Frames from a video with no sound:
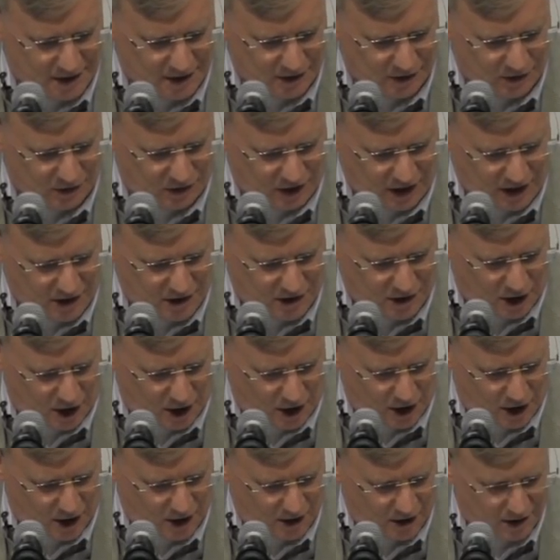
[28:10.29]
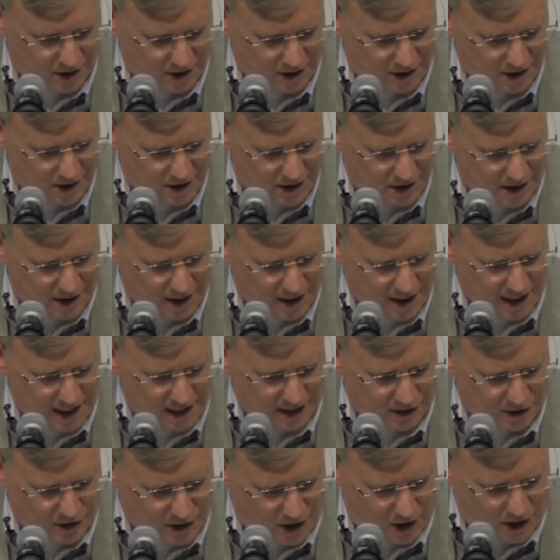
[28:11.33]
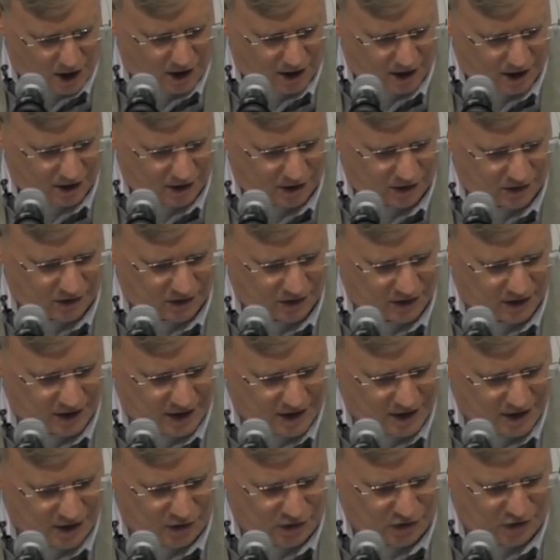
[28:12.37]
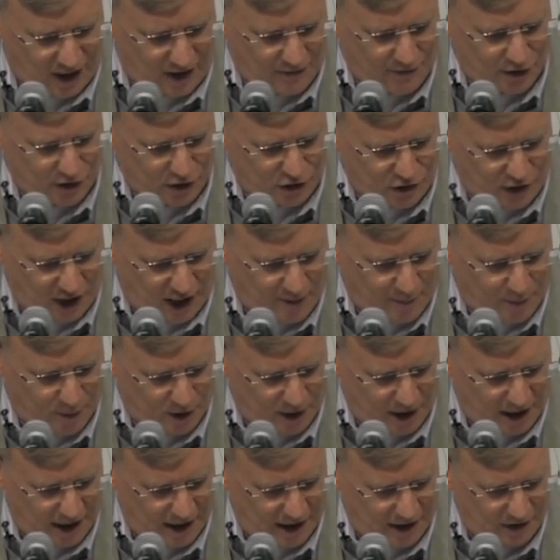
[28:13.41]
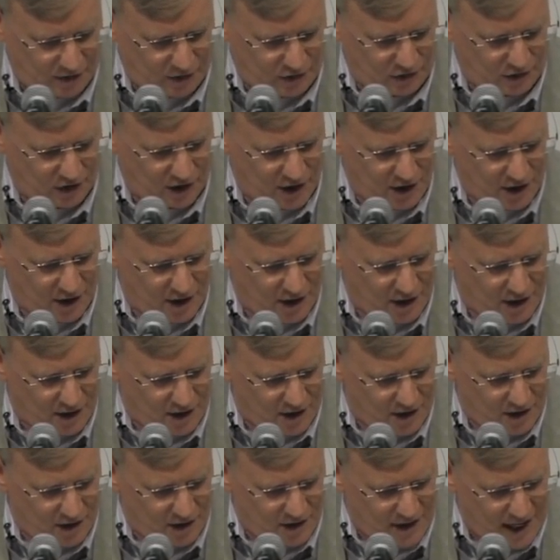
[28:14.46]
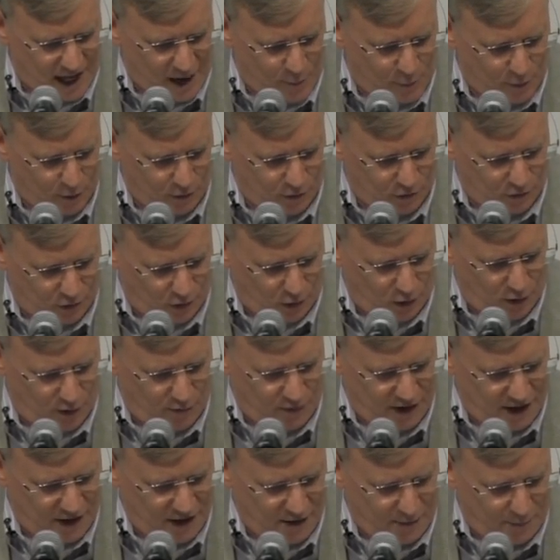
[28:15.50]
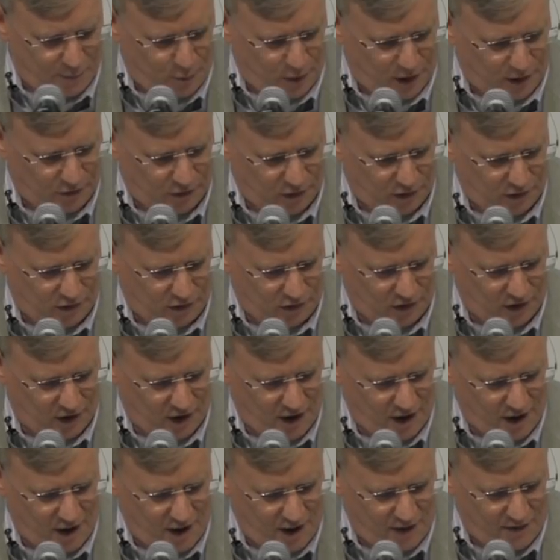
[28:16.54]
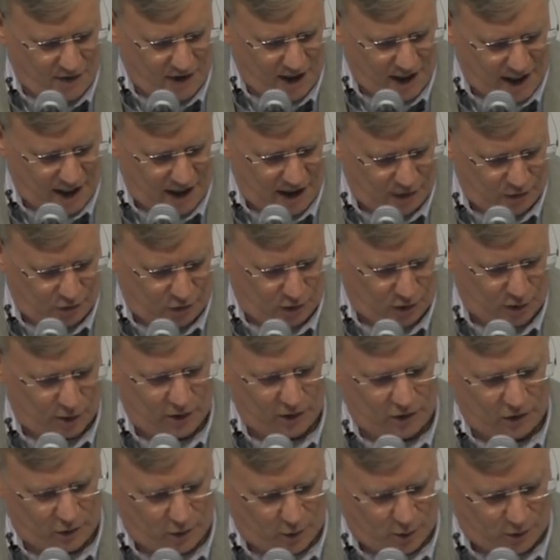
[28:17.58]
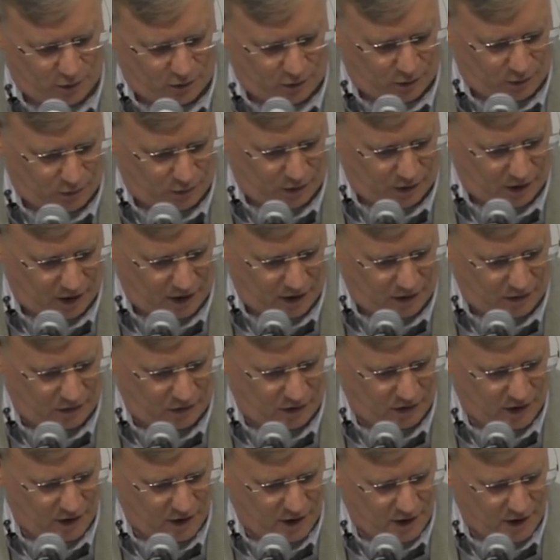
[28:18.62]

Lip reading: Zethar, and Carcass, the 7 chamberlains that were served in the presence of Ahasuerus or Xerxes,